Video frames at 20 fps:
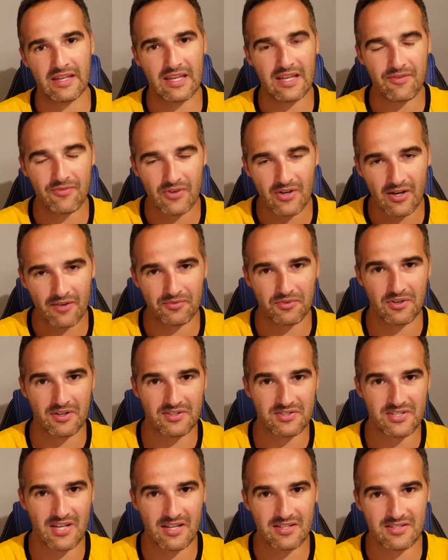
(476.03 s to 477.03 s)
even after
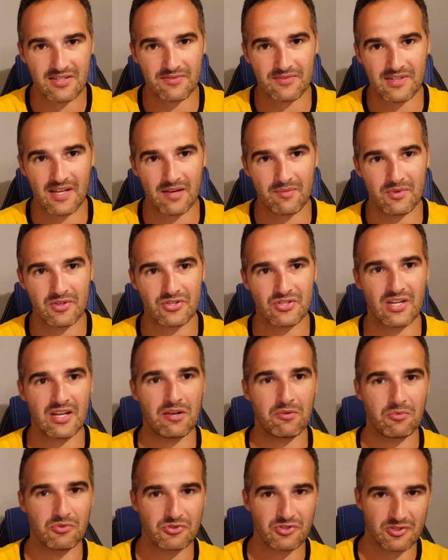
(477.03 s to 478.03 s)
extensive damage,
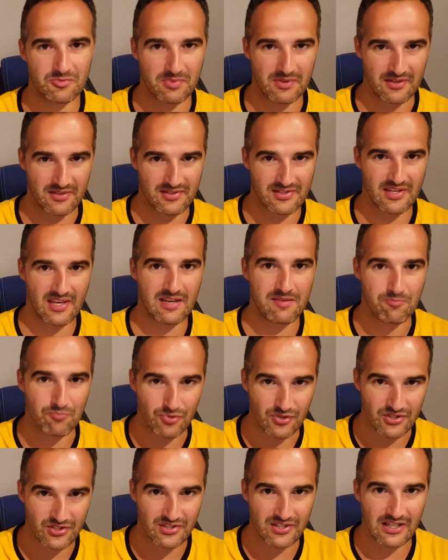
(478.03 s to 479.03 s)
it would just be the same
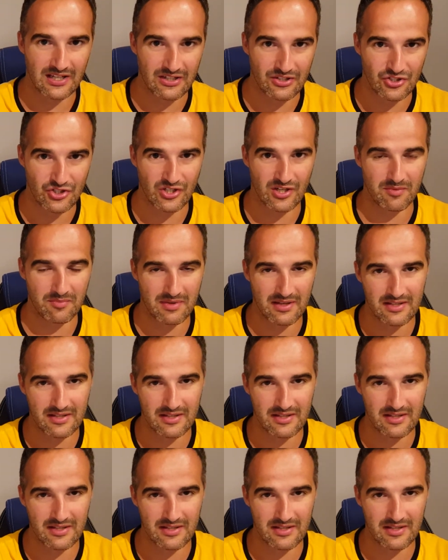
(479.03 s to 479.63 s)
pristine ship